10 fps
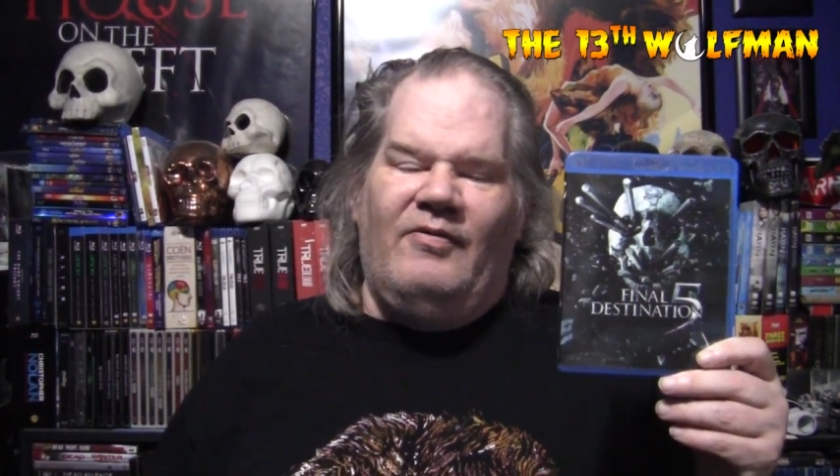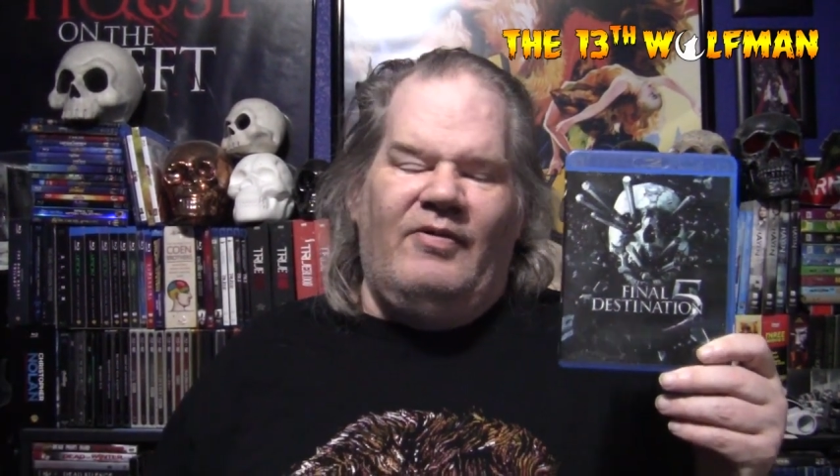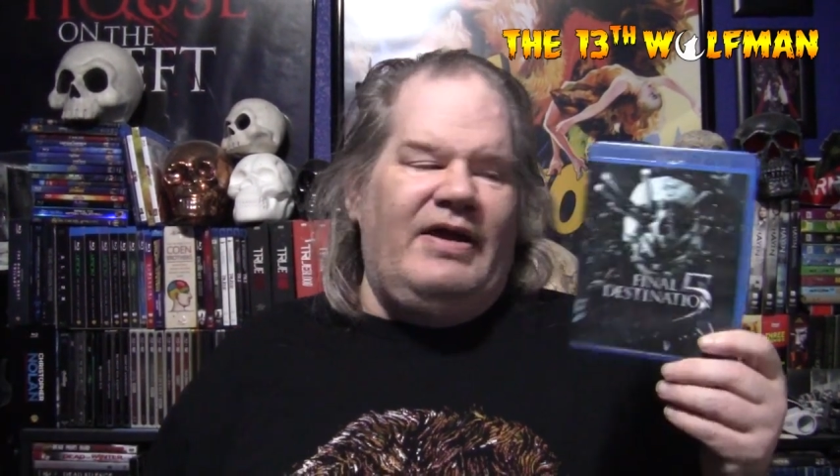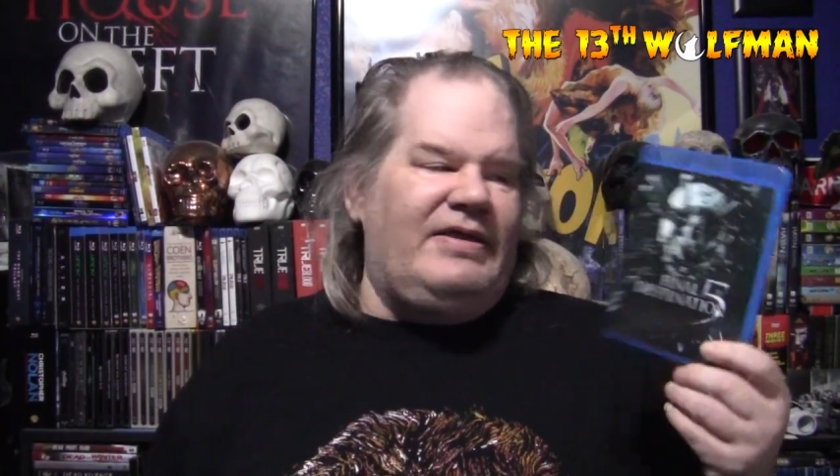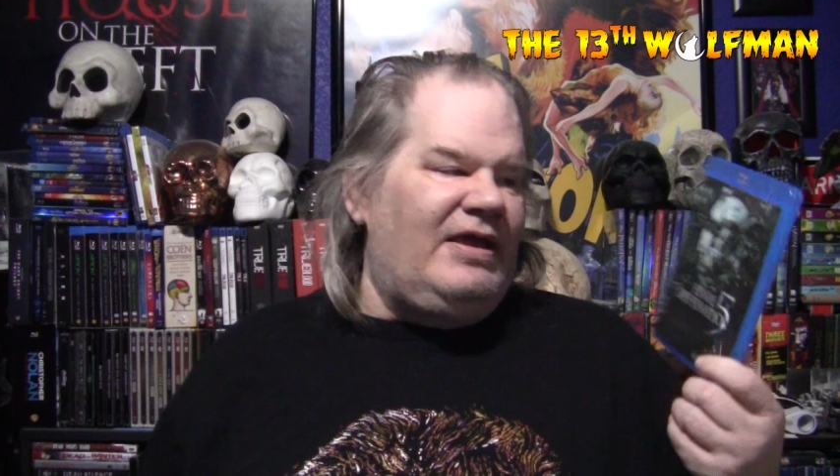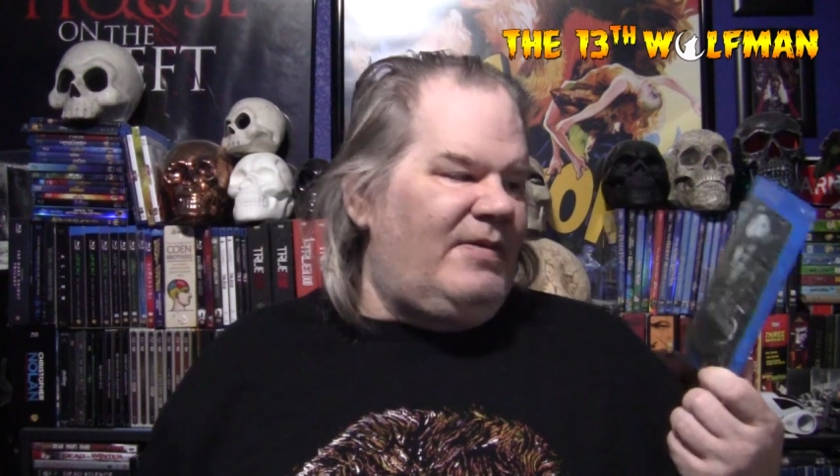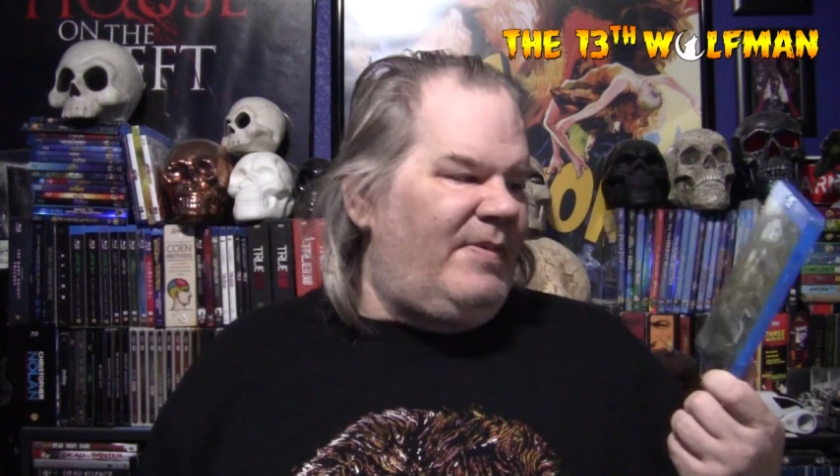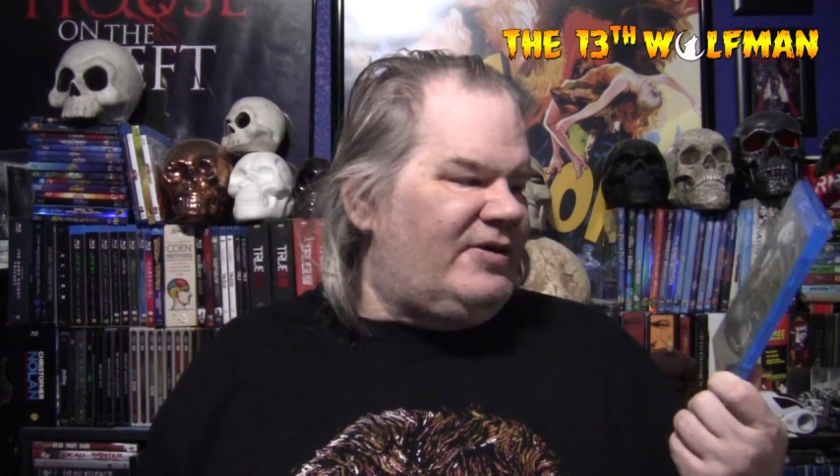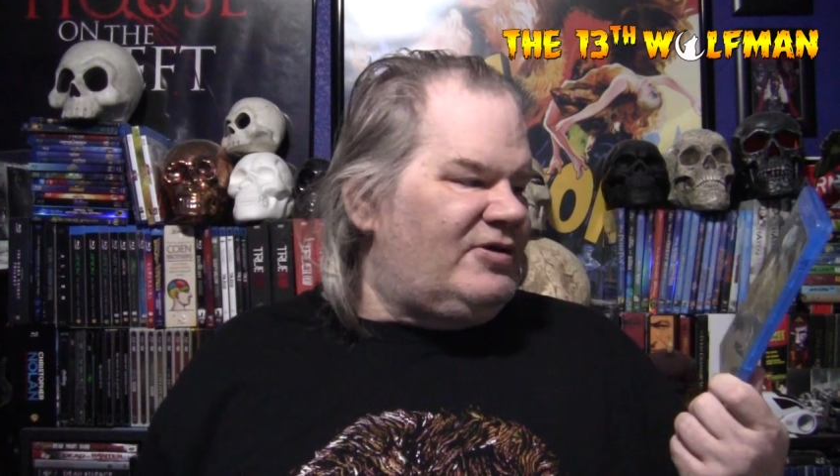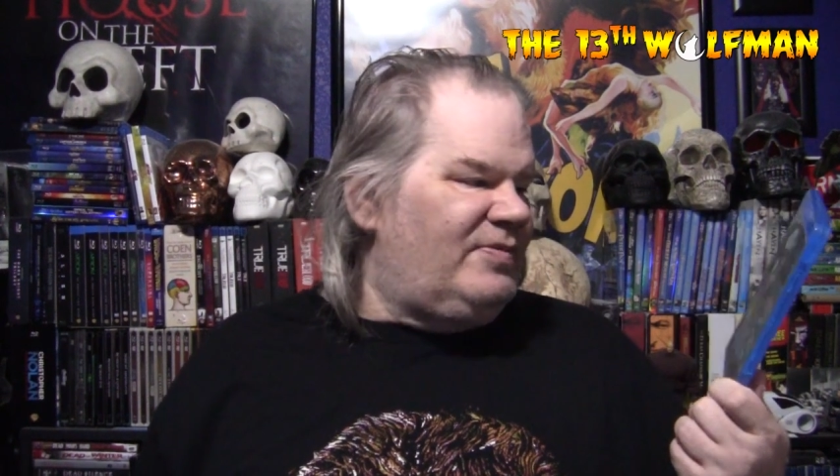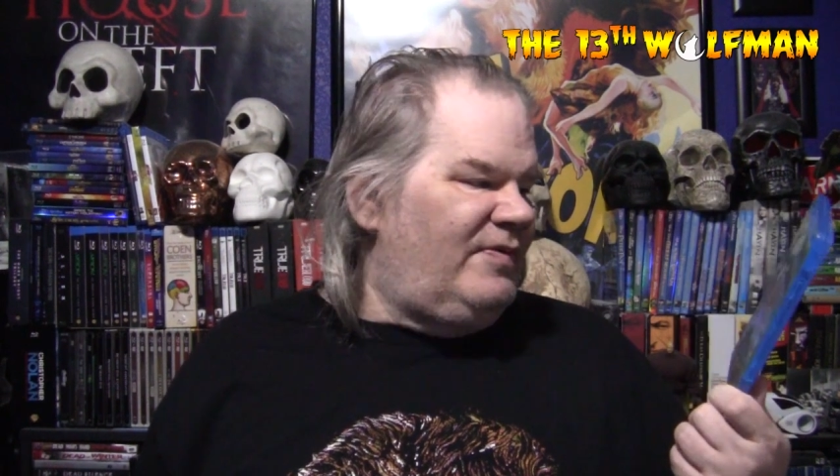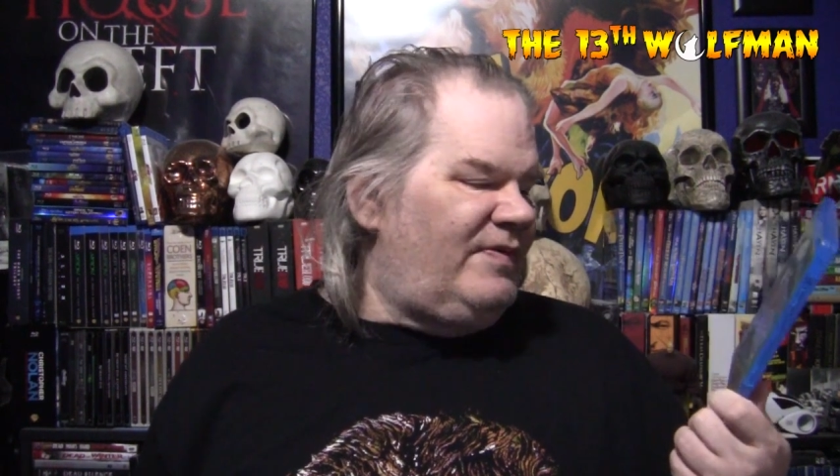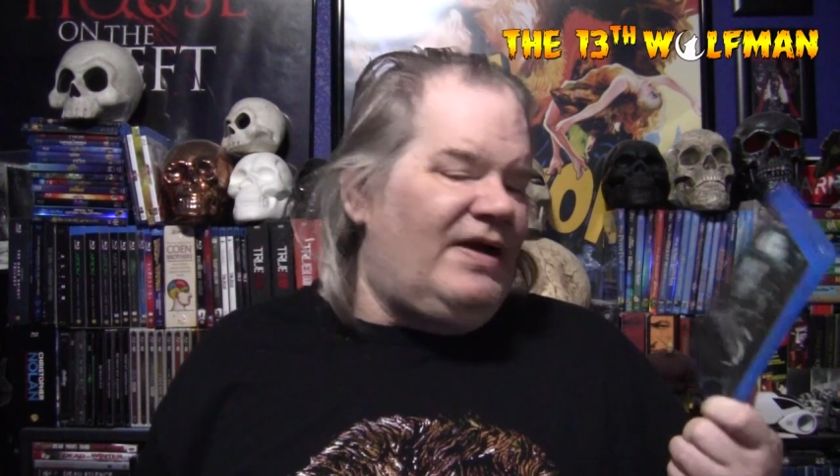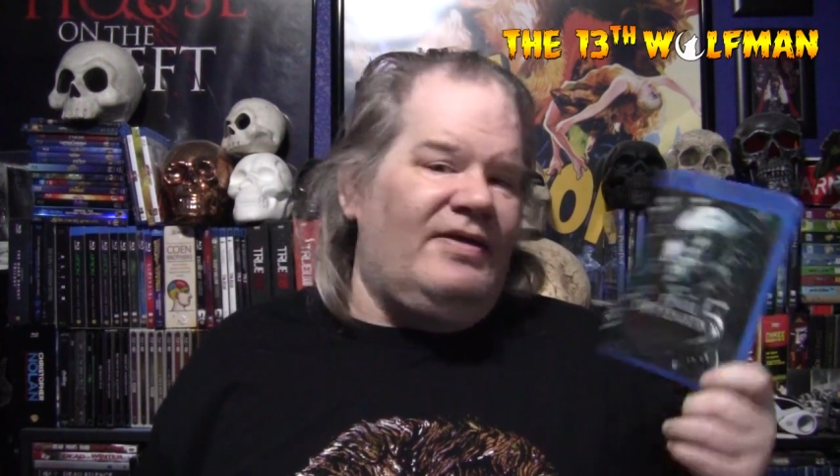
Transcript: Well, I think about this movie, I